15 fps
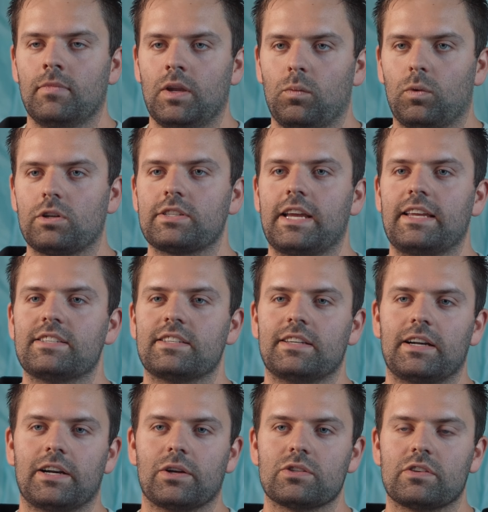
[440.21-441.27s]
Worst case
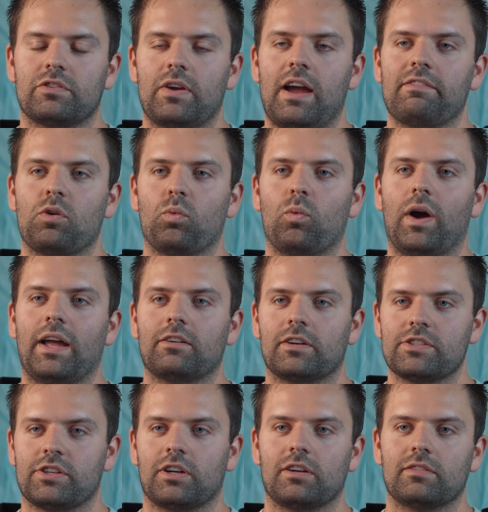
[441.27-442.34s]
scenarios, if you have a wet
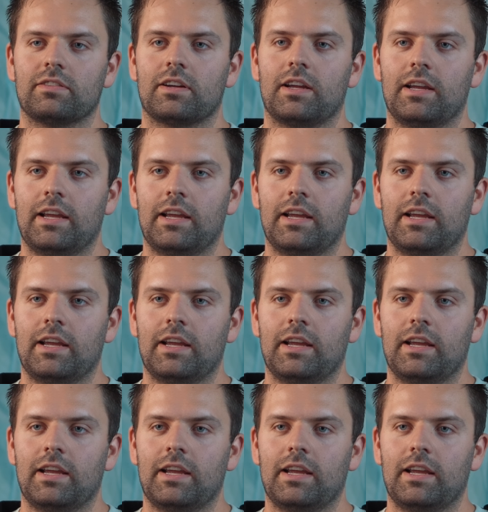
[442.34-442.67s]
reserve